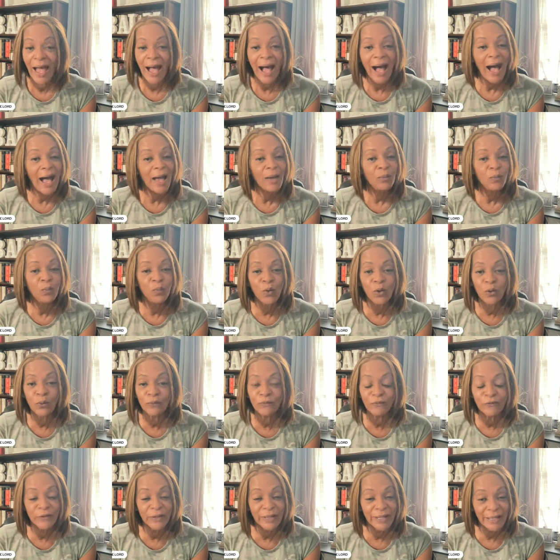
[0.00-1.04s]
I
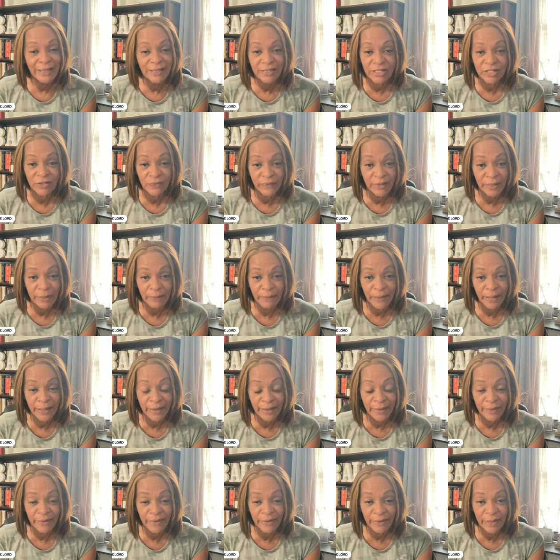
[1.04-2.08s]
won't forget to
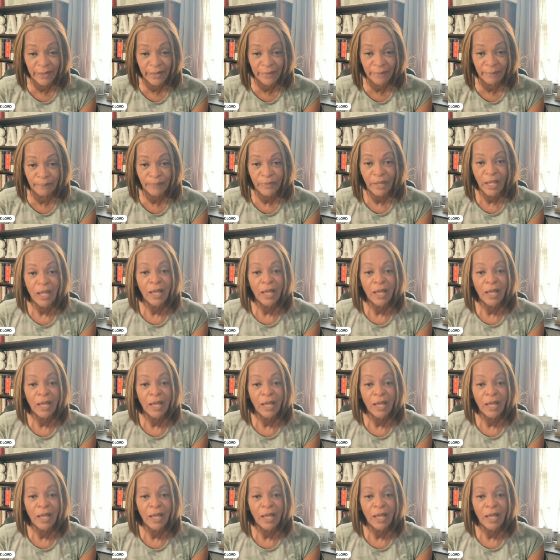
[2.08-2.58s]
repair them.